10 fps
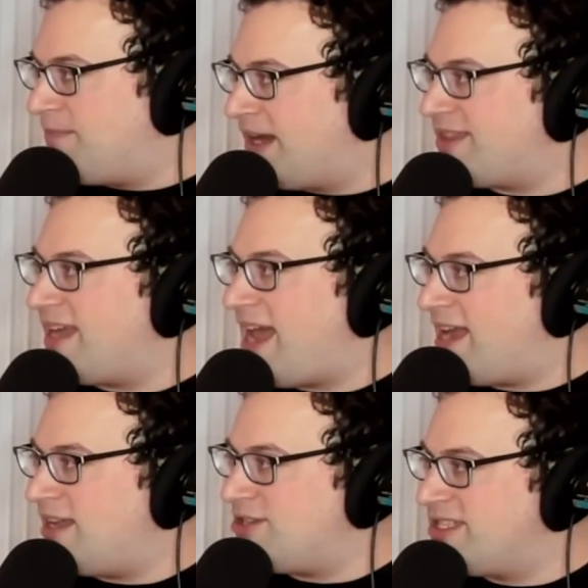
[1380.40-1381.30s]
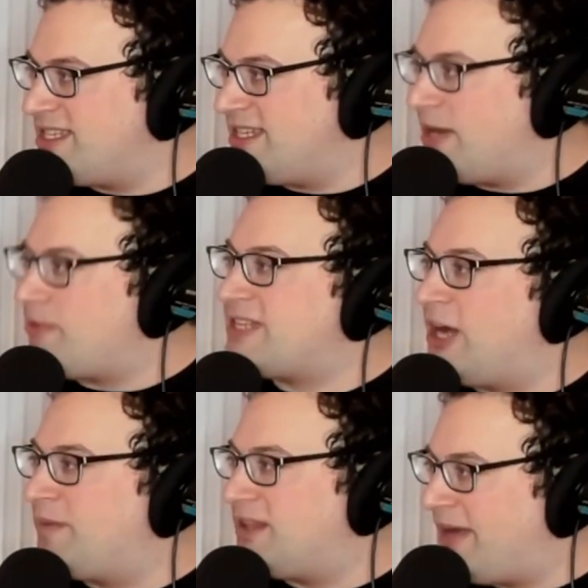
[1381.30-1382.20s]
by that ad agency that was
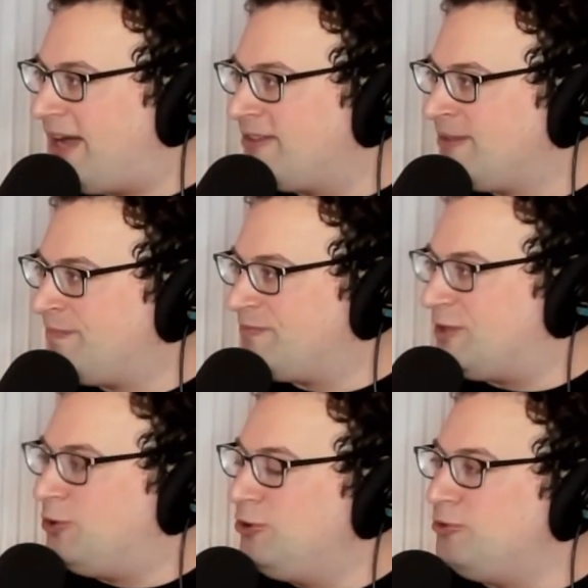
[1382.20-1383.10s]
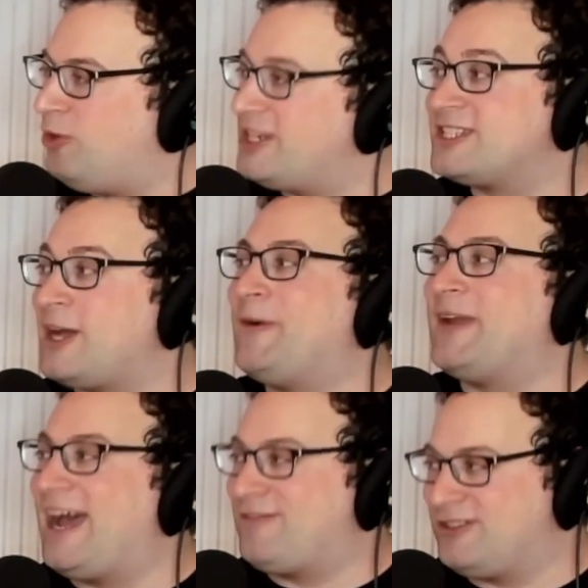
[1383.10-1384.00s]
helping them out. The Hulu one is going
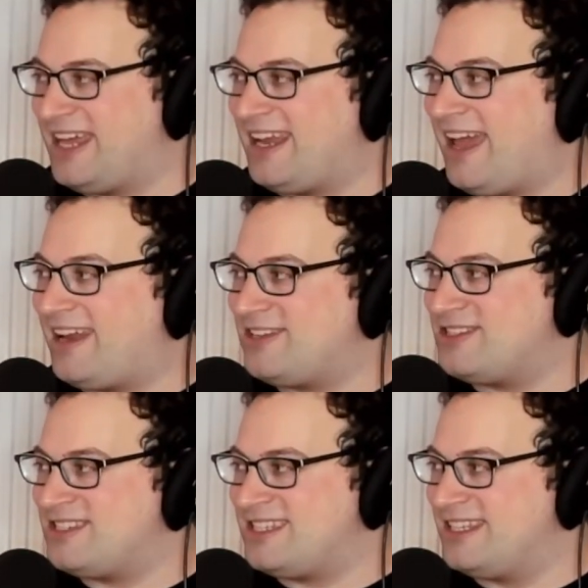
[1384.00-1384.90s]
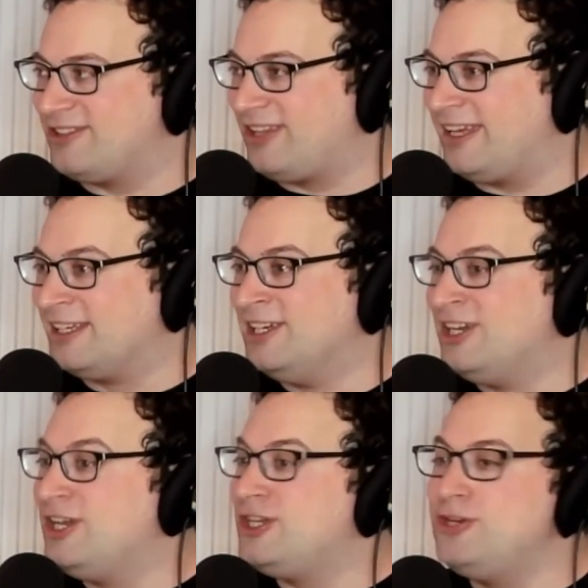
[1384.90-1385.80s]
after that ad agency. They're like,
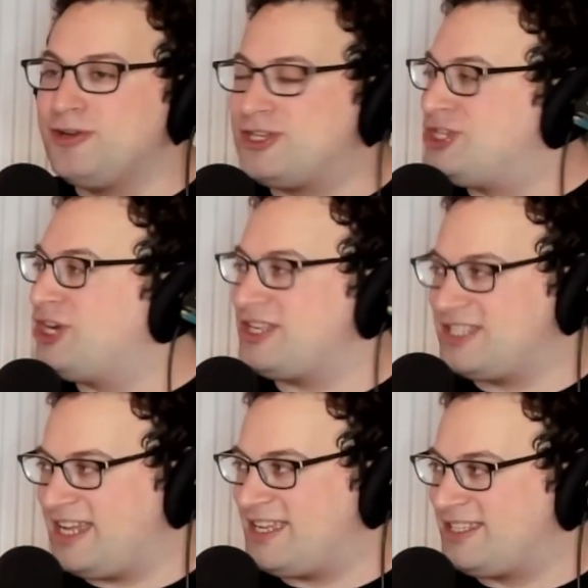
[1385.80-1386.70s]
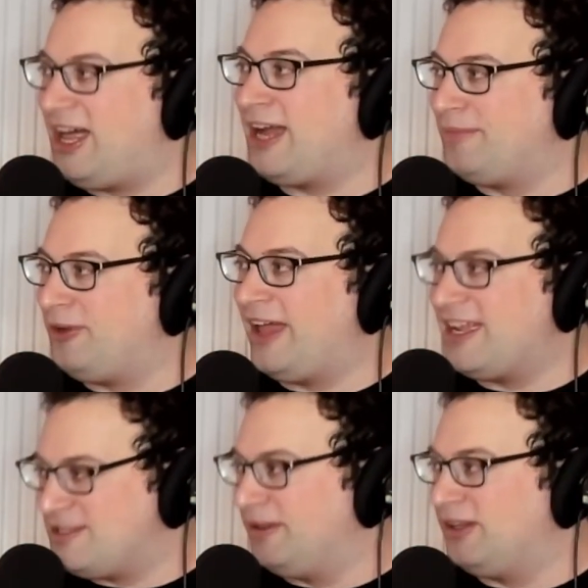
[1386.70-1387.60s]
you were just as liable
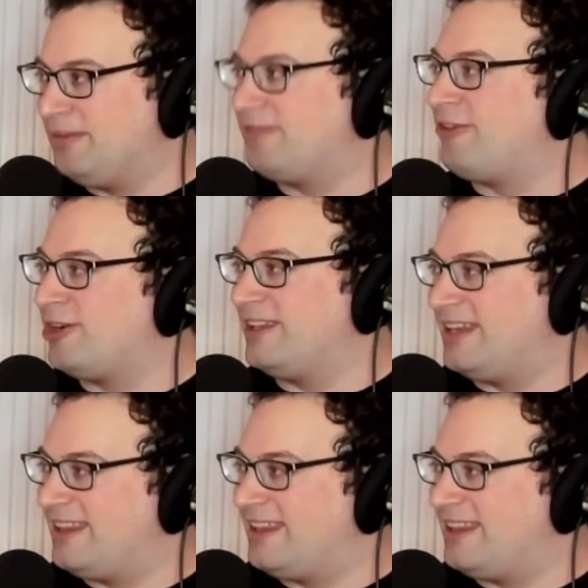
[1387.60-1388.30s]
as Billy McFarland in